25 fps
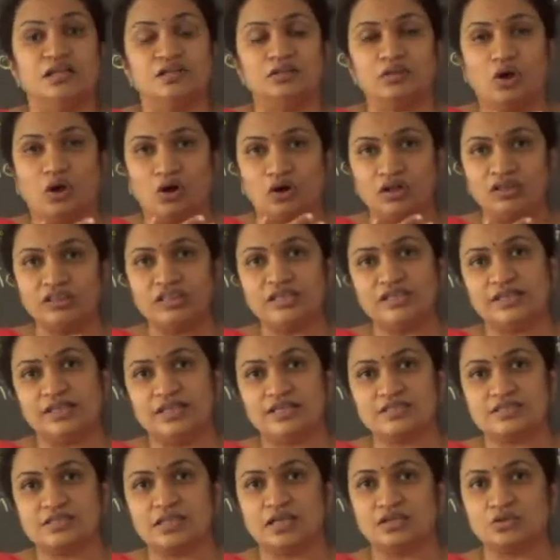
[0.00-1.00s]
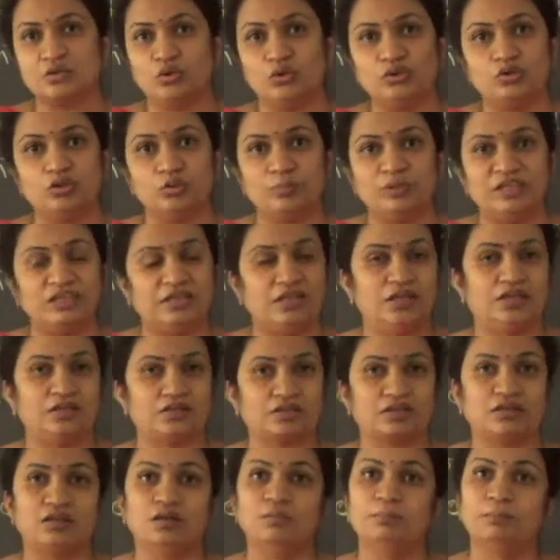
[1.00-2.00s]
all the tests are going to be
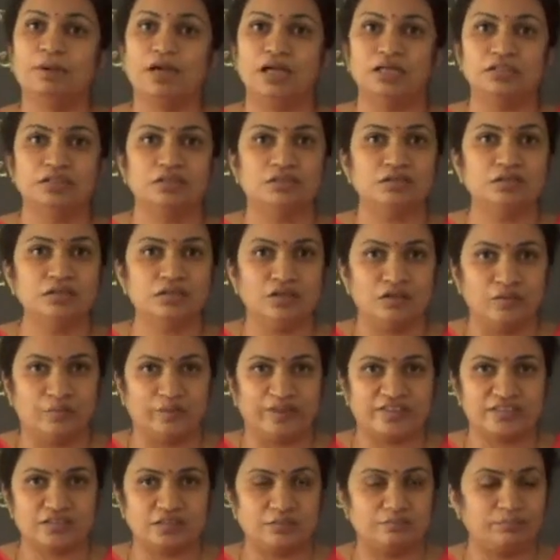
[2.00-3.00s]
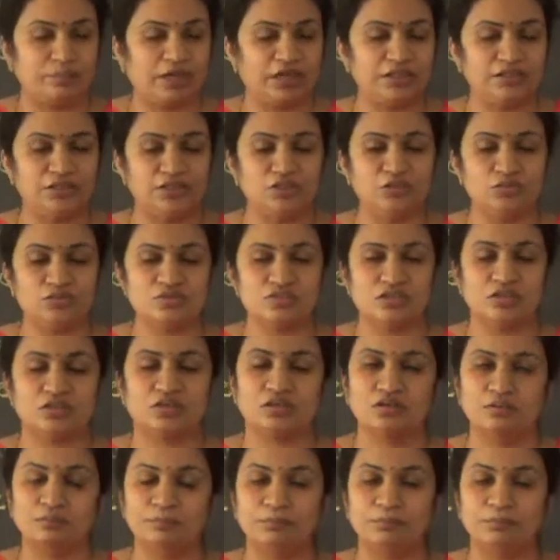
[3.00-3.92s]
ticked by the user.